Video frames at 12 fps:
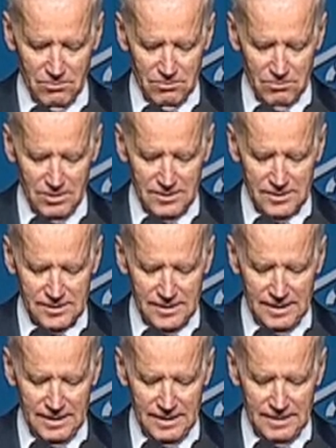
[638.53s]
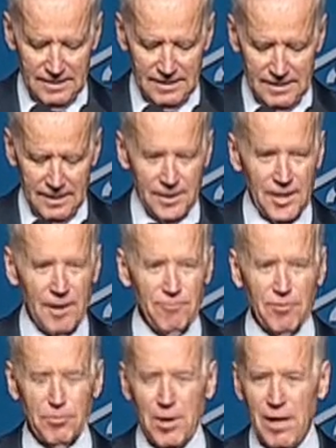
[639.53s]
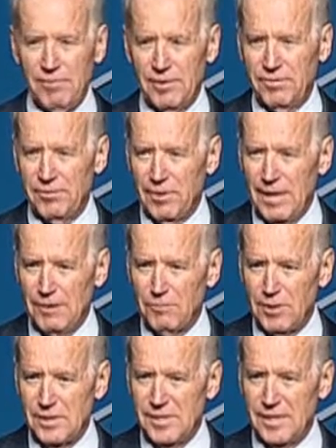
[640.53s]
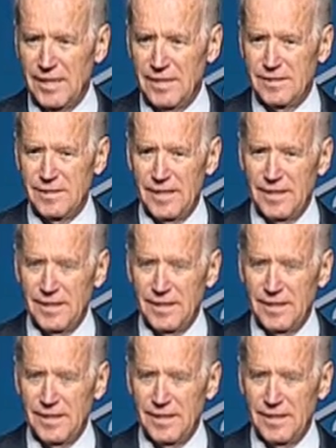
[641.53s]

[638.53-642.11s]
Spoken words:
runs a non-for-profit for at-risk kids